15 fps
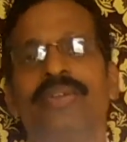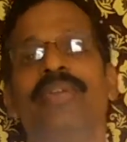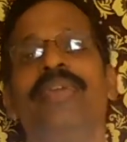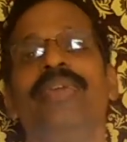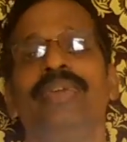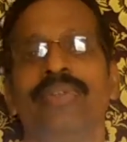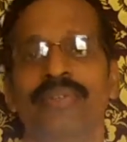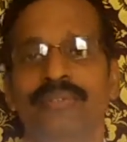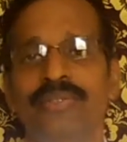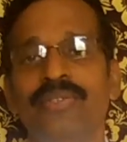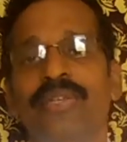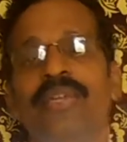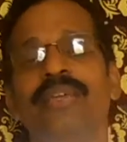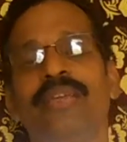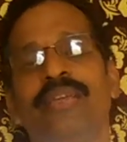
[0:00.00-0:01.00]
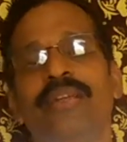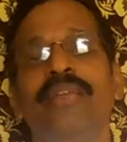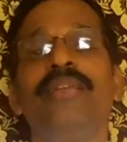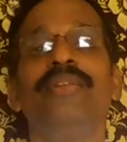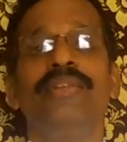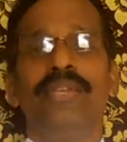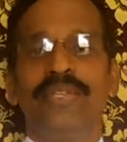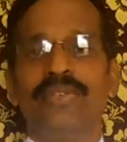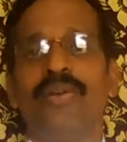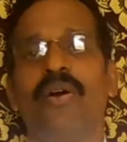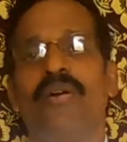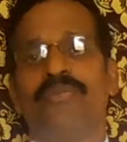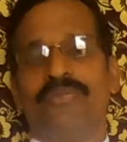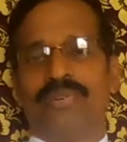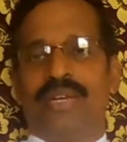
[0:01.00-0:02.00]
it is
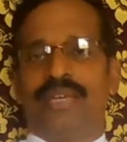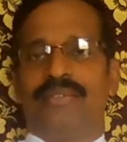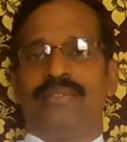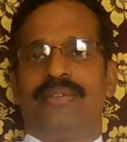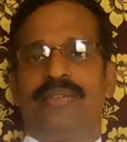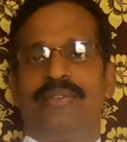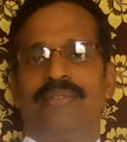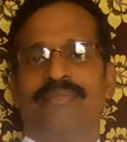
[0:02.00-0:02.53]
on trust.